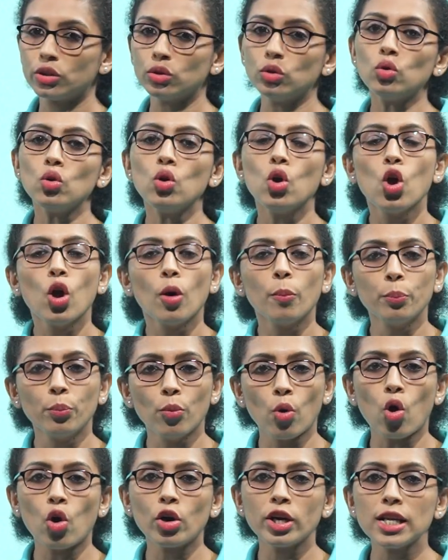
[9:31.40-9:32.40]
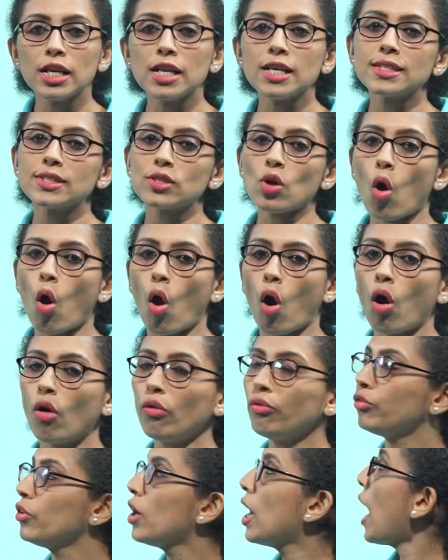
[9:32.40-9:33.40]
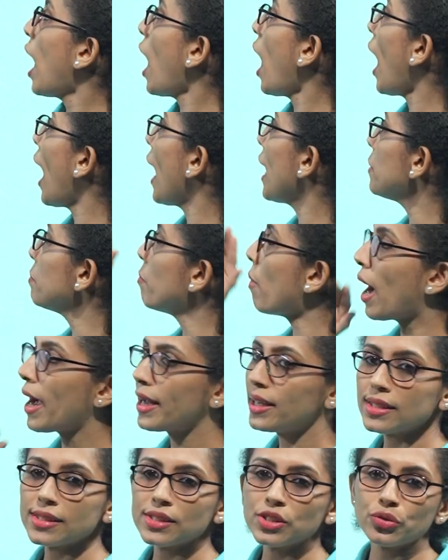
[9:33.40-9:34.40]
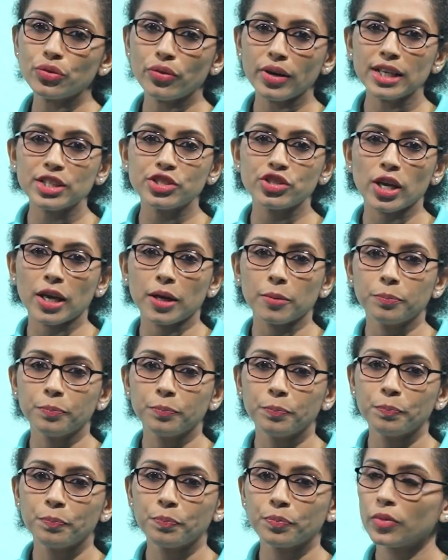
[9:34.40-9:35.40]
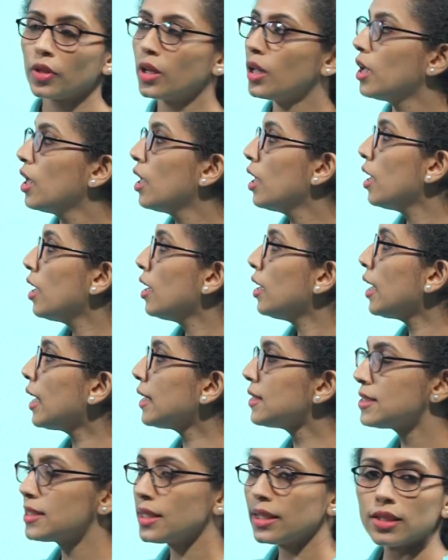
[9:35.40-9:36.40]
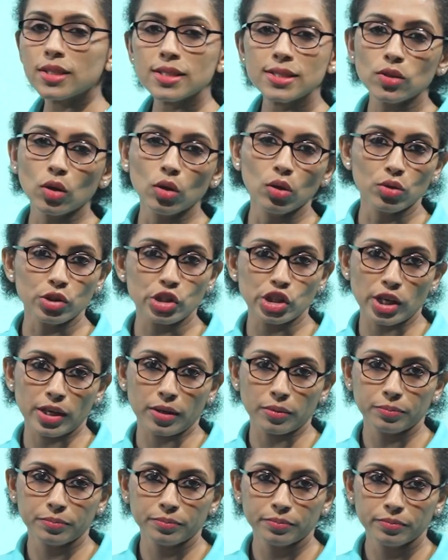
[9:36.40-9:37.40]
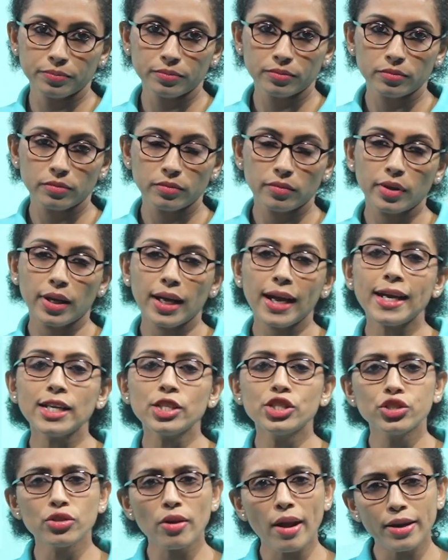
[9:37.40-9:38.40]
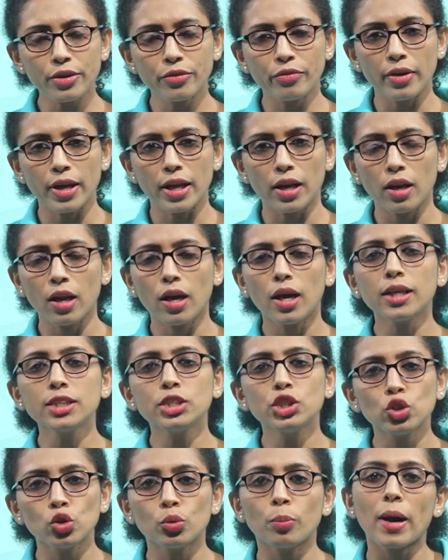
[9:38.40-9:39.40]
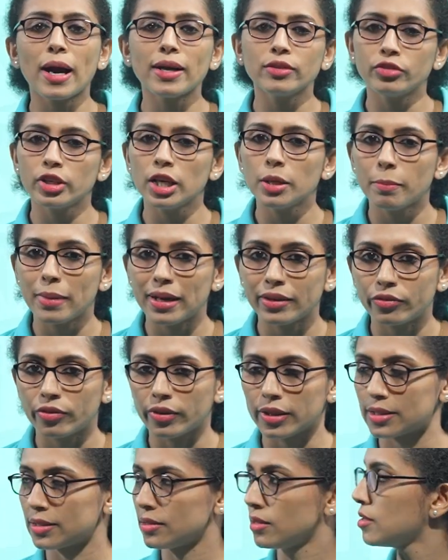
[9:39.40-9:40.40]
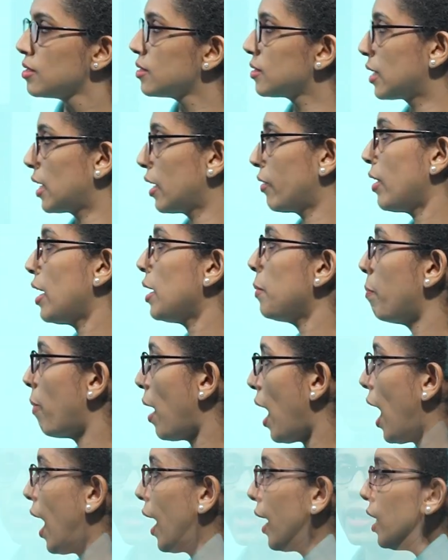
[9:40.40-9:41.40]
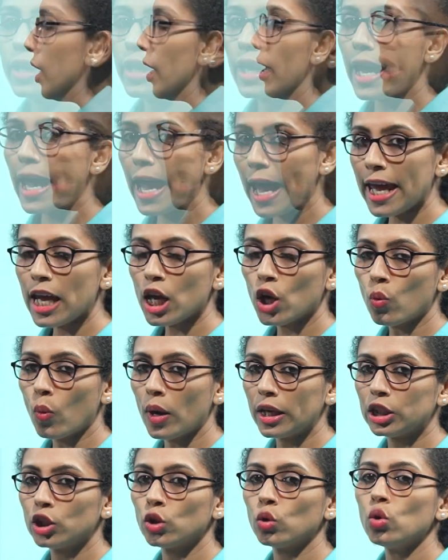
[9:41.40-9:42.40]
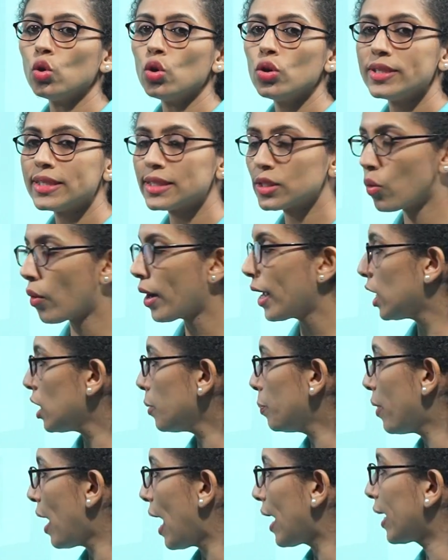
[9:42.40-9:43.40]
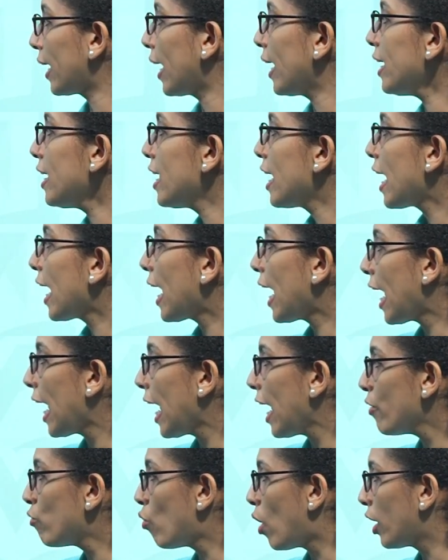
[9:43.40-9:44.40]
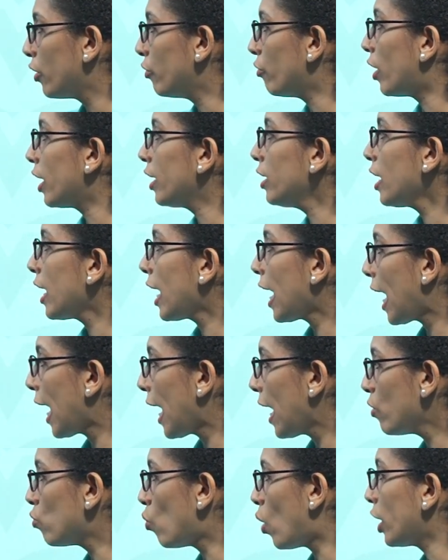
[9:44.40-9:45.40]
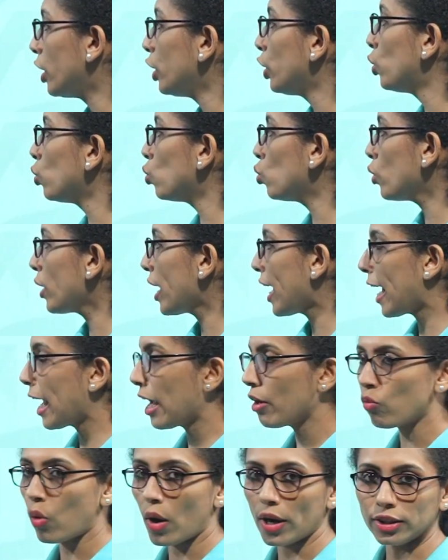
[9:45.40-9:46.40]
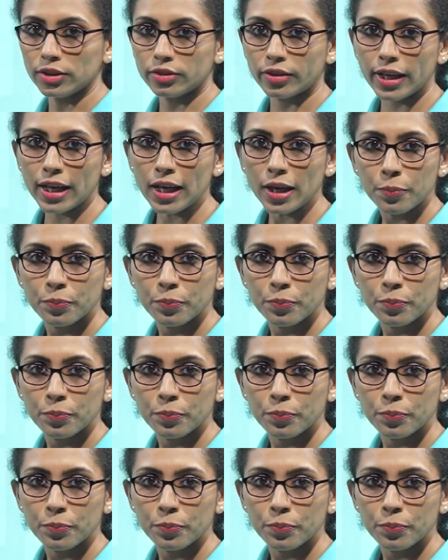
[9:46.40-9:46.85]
to modulus of I minus 3j. Let's see the solution. In general, a 2 by 3 matrix is given by A equal to square bracket A11, A12, A13